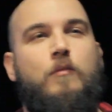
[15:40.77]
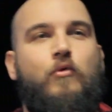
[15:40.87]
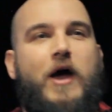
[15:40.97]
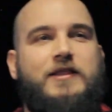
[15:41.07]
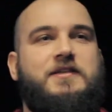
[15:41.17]

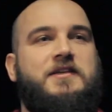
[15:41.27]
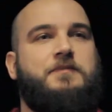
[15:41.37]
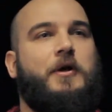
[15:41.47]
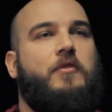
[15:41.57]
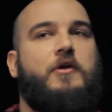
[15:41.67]
practices
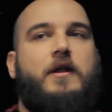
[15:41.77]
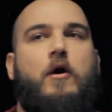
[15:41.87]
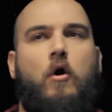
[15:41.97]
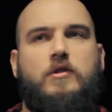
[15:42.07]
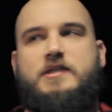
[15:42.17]
built in.
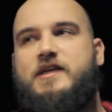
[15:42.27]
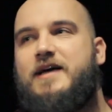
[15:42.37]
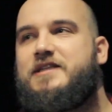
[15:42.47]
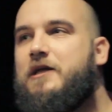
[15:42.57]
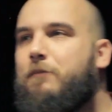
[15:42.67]
All the
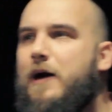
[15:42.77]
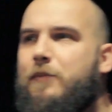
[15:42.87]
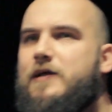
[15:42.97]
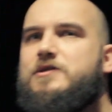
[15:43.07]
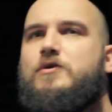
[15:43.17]
CI/CD
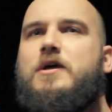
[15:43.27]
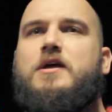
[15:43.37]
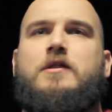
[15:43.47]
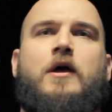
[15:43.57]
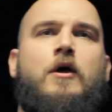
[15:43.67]
pipelines you
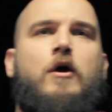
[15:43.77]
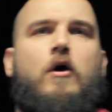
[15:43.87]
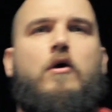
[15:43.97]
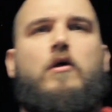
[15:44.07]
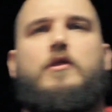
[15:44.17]
need,
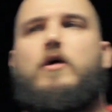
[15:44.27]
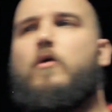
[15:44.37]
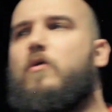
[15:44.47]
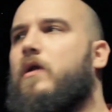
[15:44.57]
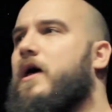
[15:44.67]
all the whole